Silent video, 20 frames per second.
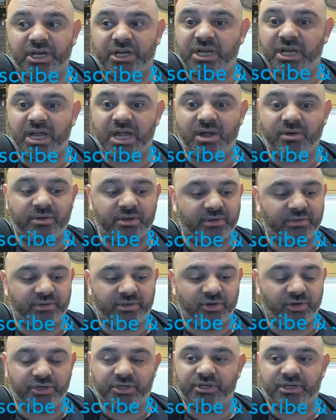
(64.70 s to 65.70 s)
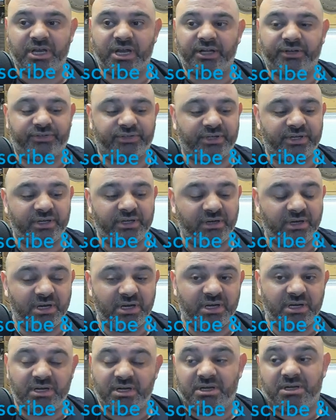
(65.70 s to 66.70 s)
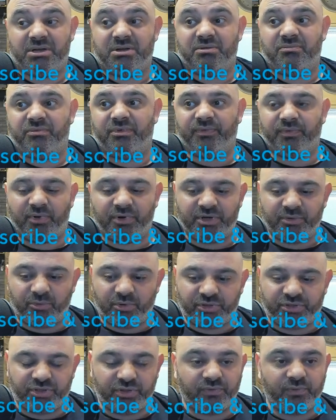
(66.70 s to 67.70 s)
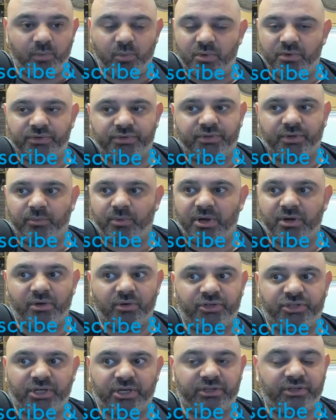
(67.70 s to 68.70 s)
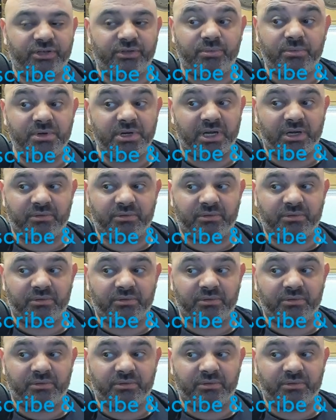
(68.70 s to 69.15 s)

it out. Got you guys here. We've already watched the other one, so why not check this one out?